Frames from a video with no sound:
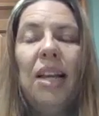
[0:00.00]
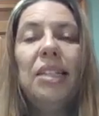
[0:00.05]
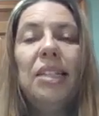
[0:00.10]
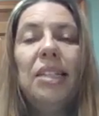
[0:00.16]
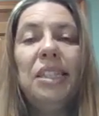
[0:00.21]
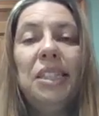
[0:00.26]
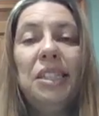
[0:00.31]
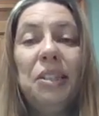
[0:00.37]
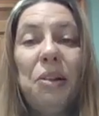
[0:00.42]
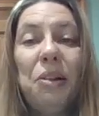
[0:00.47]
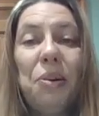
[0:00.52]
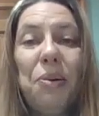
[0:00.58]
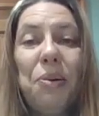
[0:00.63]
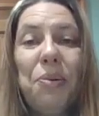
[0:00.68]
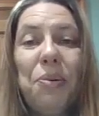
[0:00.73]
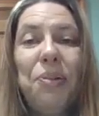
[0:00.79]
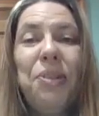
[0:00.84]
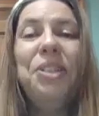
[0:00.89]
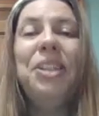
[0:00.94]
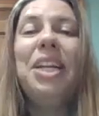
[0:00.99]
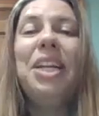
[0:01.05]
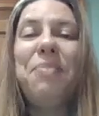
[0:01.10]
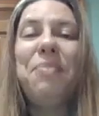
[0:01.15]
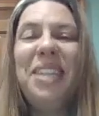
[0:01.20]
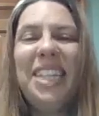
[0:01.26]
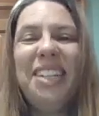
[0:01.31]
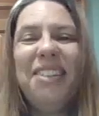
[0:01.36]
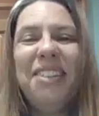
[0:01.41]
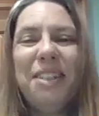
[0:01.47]
So you're going to
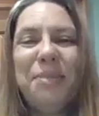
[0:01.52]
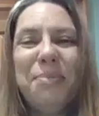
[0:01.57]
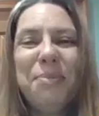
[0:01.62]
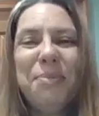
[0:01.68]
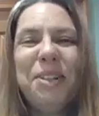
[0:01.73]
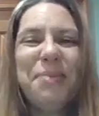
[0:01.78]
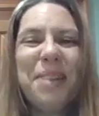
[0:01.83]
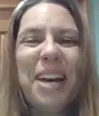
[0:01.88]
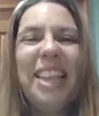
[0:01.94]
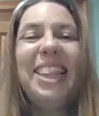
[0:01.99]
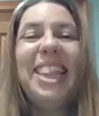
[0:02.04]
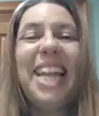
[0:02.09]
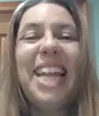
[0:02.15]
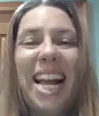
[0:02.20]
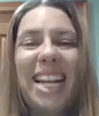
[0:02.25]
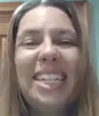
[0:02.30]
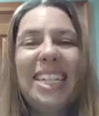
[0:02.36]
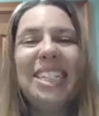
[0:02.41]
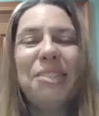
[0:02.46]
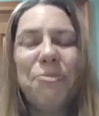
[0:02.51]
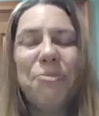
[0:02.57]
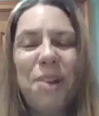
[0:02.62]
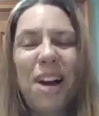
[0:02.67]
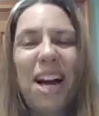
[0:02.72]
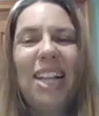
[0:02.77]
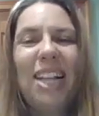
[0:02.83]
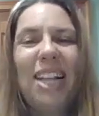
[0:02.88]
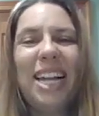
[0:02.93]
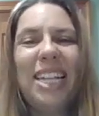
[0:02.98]
be hearing more about that as
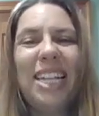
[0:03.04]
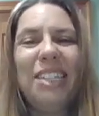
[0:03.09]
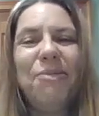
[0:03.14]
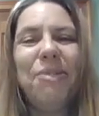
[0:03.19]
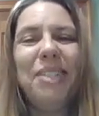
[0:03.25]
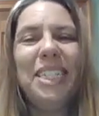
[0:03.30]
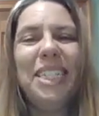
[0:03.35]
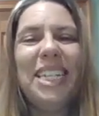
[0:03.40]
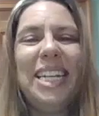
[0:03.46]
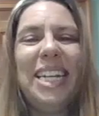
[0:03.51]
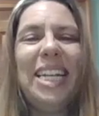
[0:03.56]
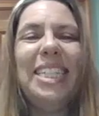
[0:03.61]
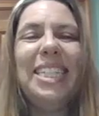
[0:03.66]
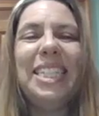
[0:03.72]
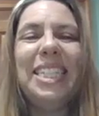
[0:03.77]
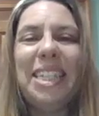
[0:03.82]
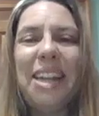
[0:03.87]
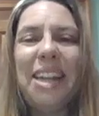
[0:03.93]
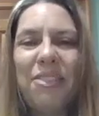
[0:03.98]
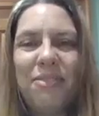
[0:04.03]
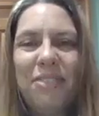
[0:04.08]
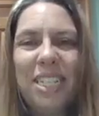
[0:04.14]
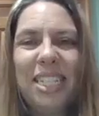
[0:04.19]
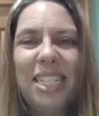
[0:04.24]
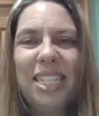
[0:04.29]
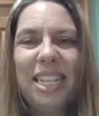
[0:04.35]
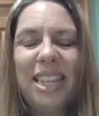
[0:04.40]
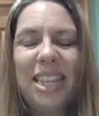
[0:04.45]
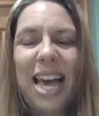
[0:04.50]
well as we delve
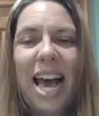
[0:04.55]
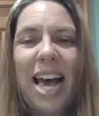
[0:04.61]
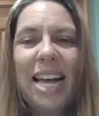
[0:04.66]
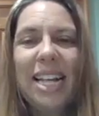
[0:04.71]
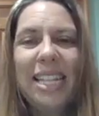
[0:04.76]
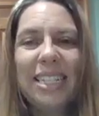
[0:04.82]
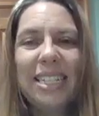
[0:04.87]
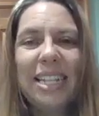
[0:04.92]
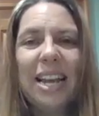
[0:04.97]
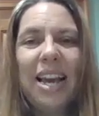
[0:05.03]
into that